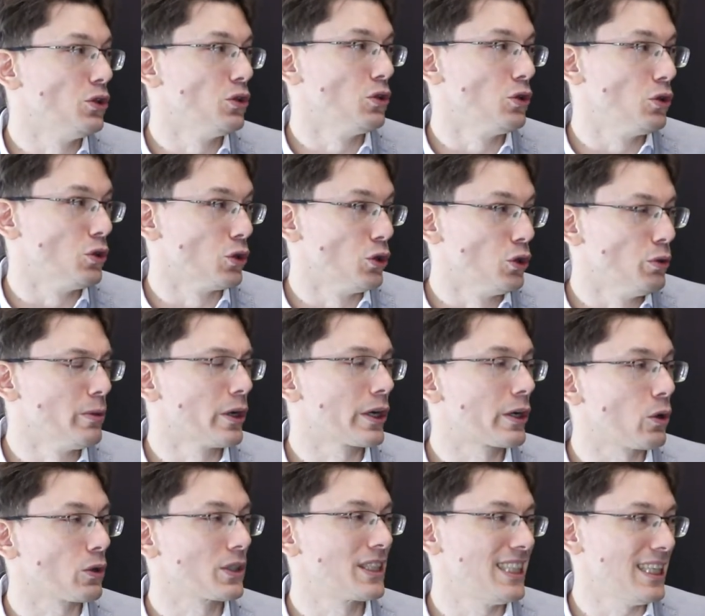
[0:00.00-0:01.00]
your
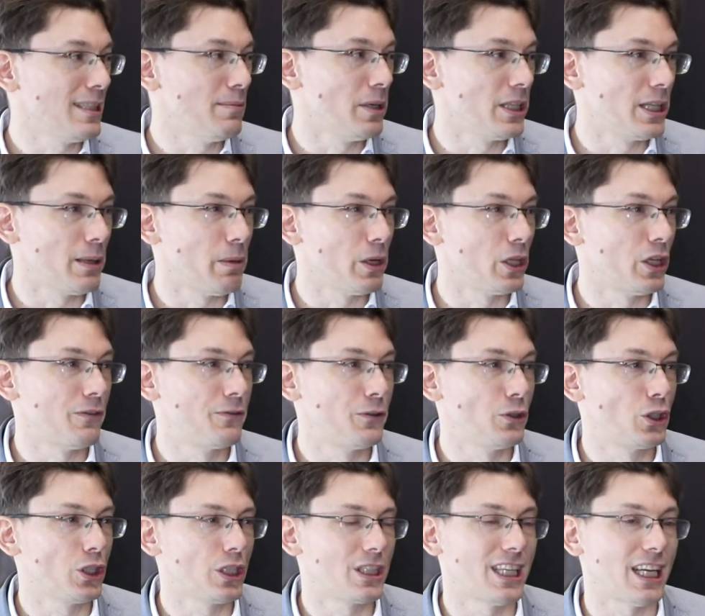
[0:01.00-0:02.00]
numerical statement about the
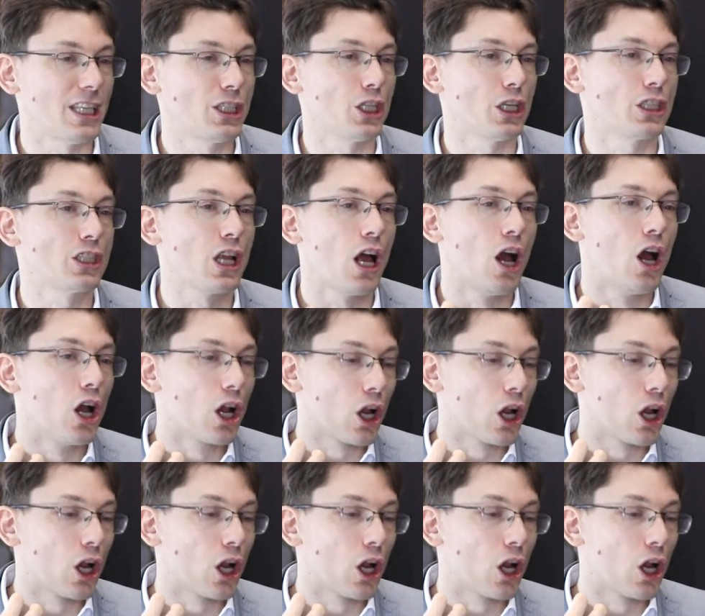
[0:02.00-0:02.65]
future, that just